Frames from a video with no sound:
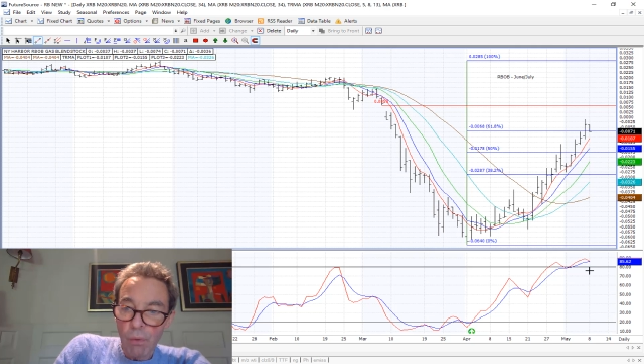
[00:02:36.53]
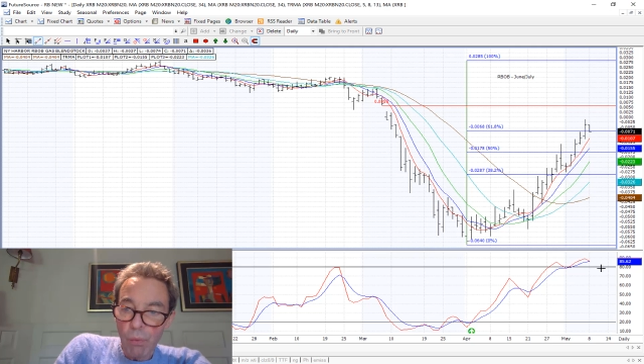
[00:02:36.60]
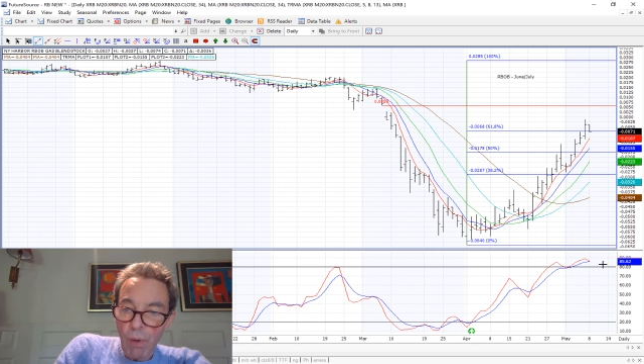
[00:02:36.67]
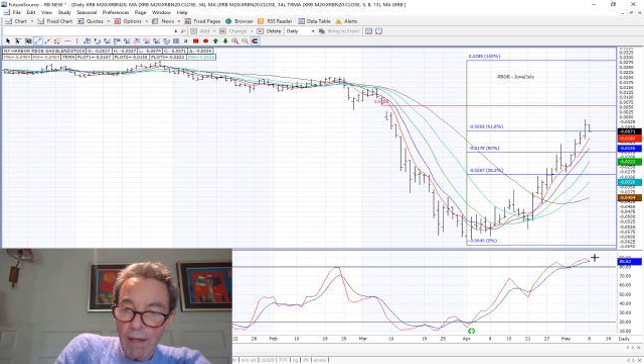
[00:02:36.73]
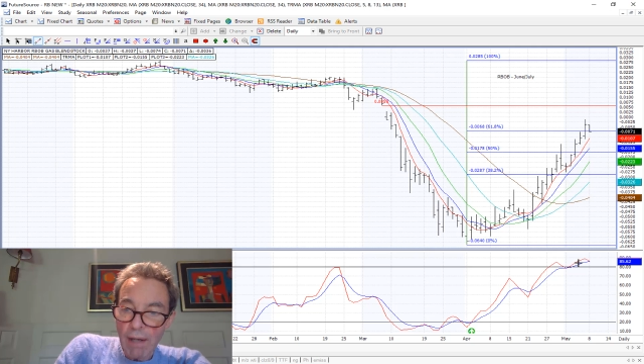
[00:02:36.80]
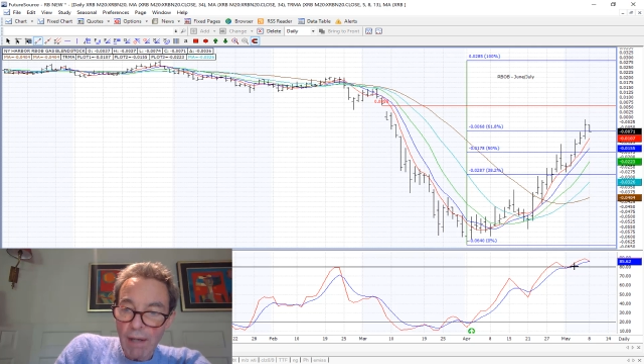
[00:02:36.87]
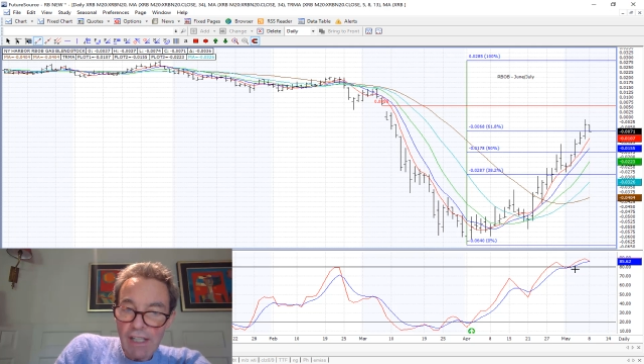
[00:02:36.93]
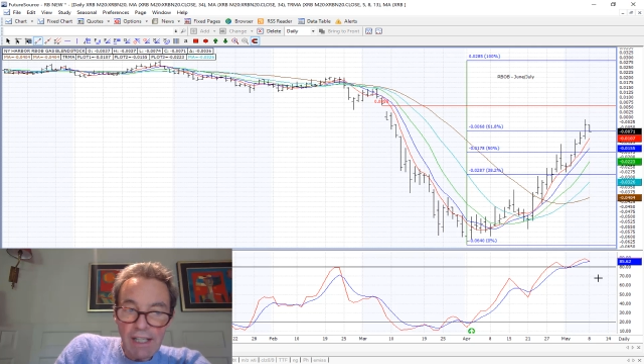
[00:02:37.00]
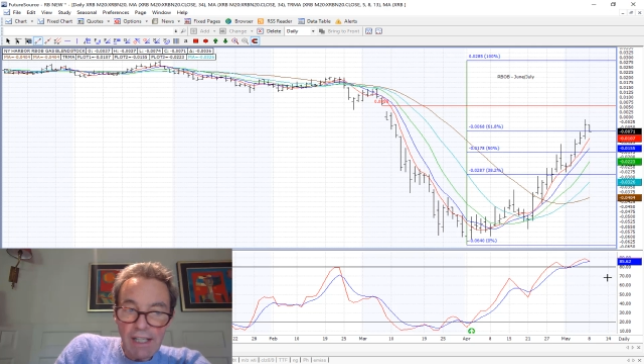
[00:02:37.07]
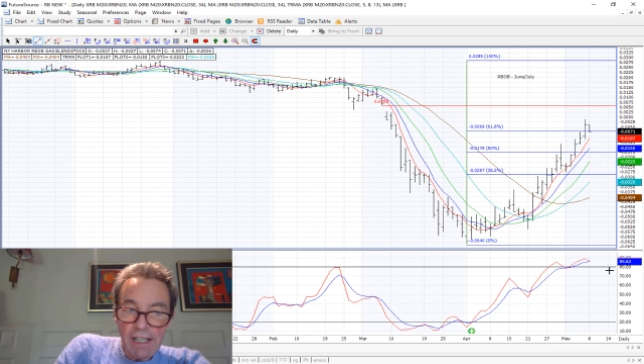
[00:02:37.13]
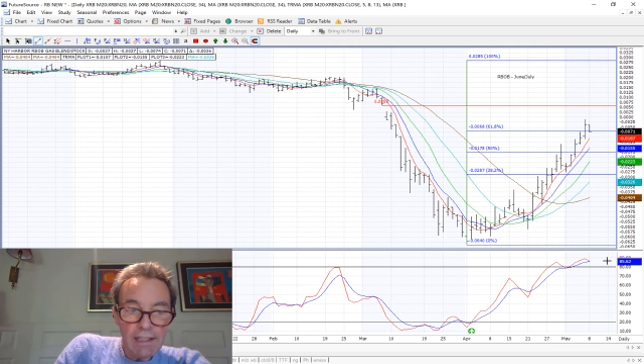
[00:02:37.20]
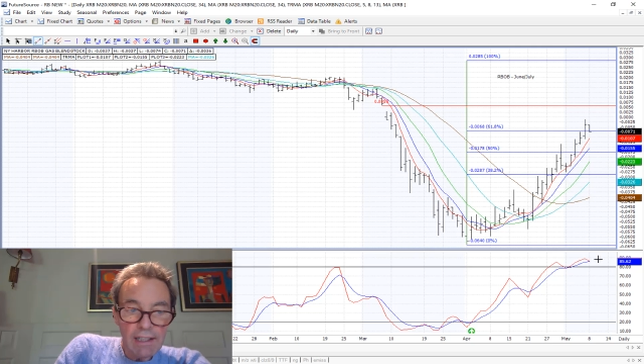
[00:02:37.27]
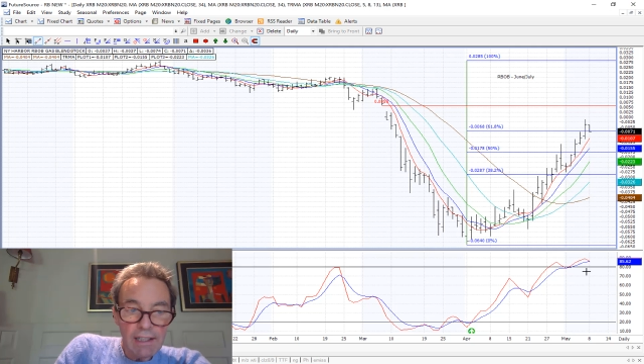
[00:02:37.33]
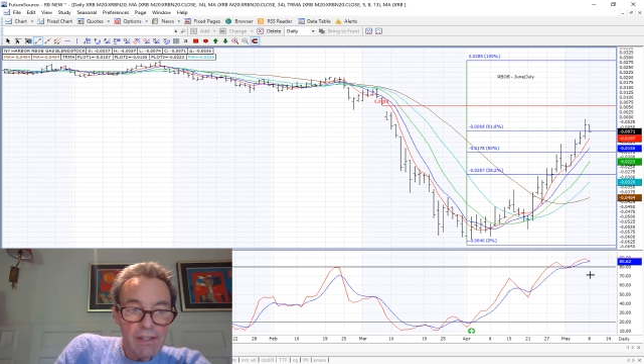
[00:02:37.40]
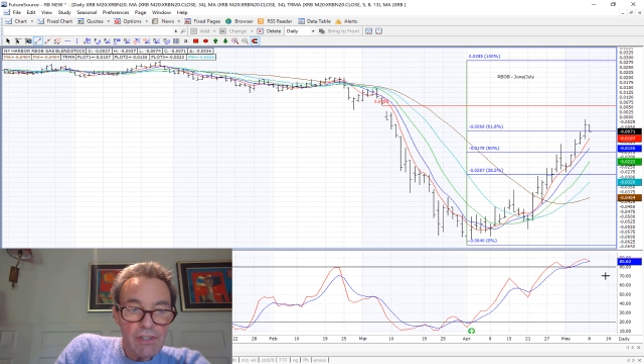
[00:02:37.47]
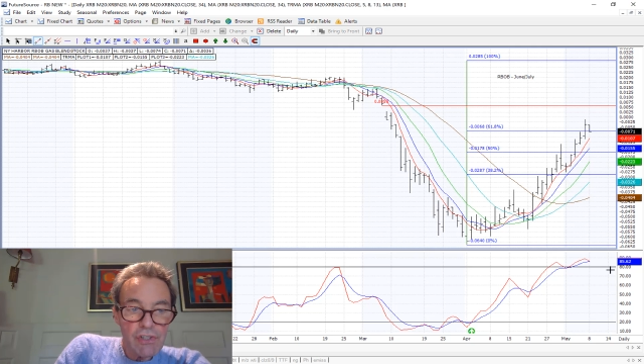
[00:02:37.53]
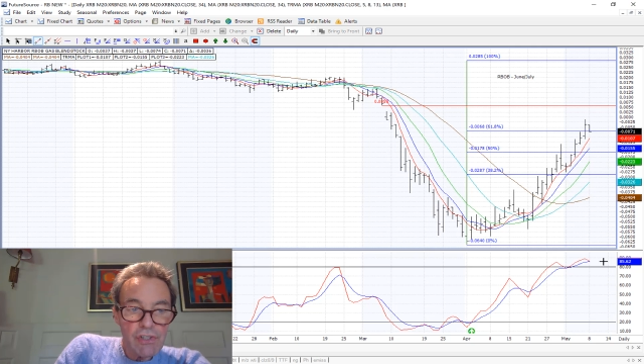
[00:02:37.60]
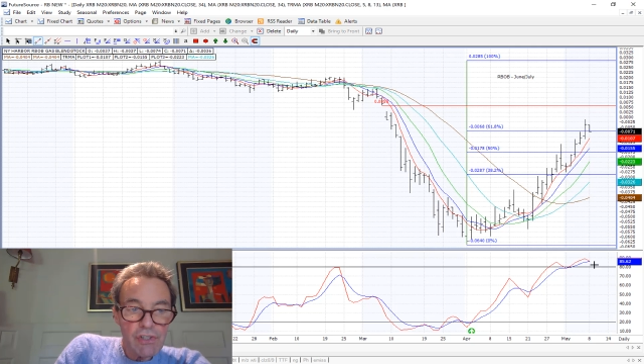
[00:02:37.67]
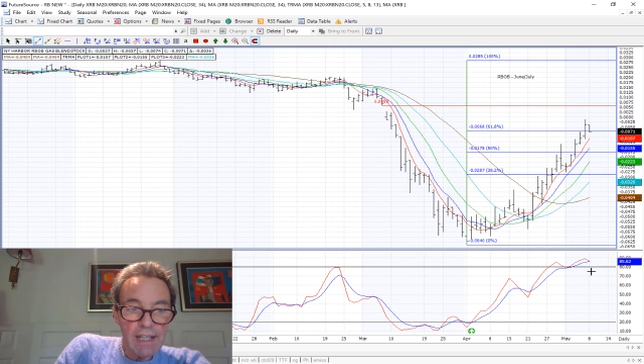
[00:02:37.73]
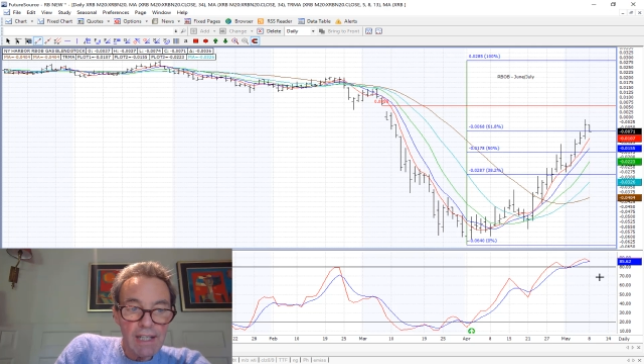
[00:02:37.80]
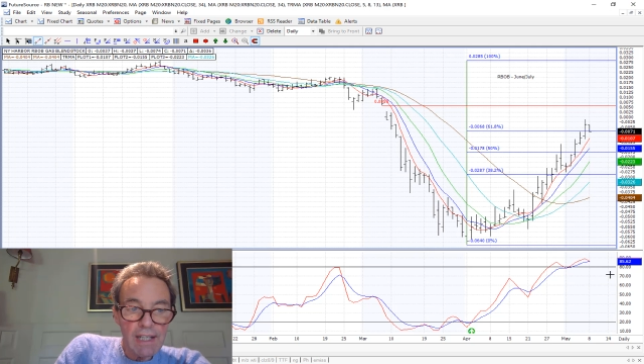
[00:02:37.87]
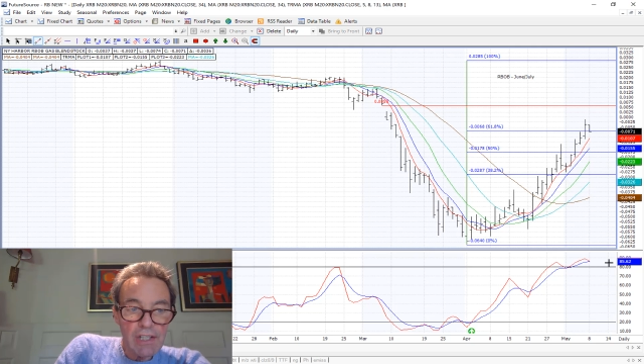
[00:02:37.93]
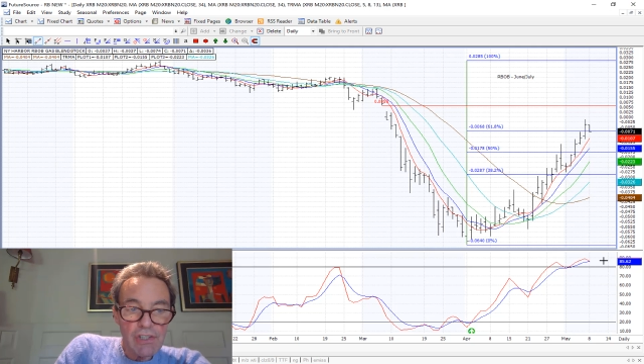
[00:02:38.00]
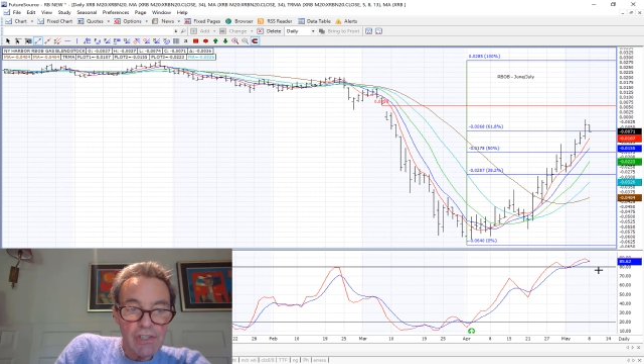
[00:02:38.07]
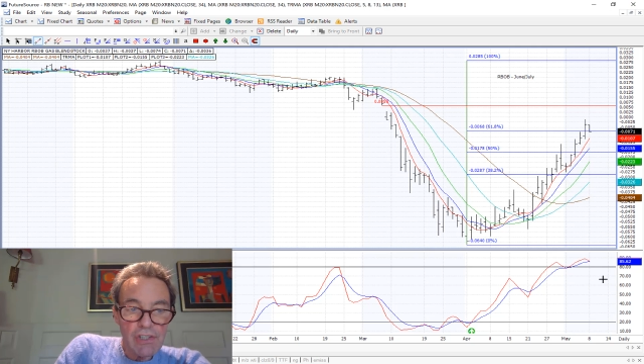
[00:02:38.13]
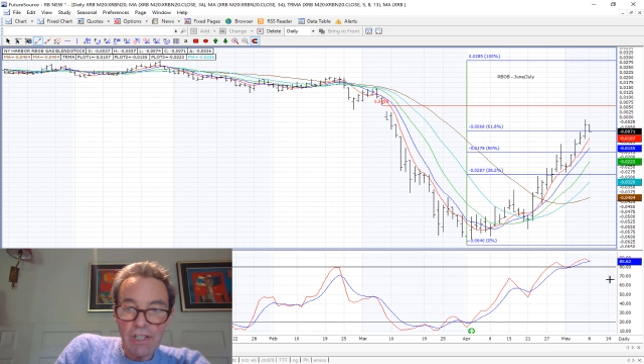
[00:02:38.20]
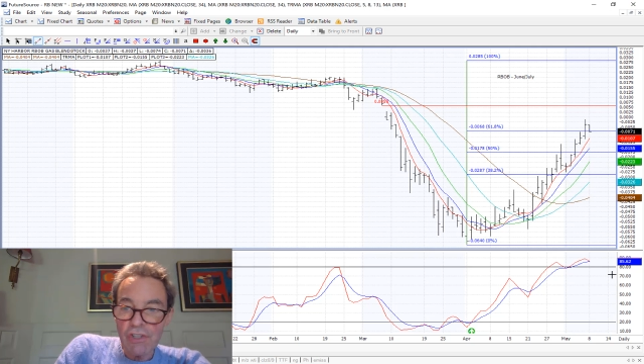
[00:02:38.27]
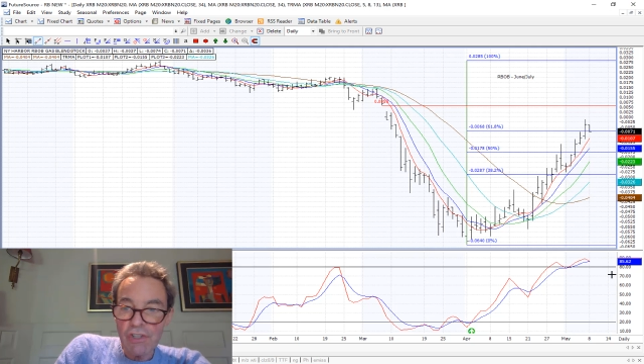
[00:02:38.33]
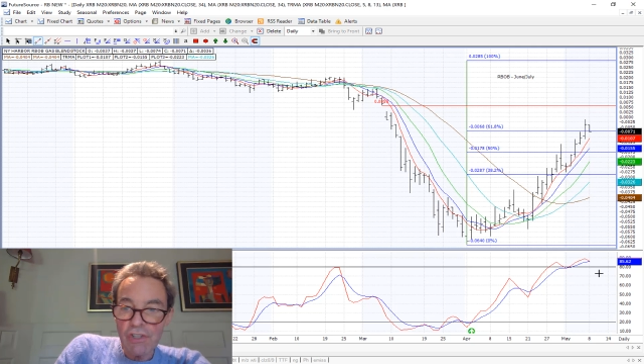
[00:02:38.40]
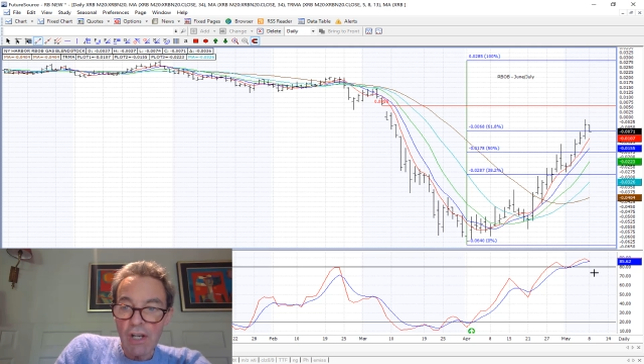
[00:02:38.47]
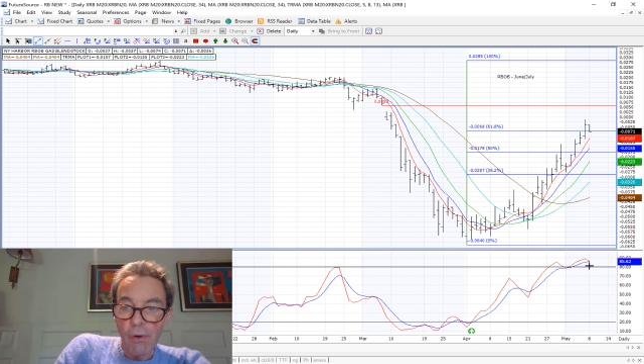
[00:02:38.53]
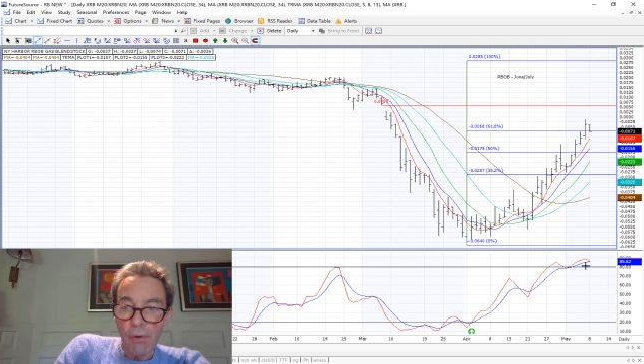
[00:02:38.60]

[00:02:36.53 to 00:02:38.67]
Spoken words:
Worryingly, the stochastic is,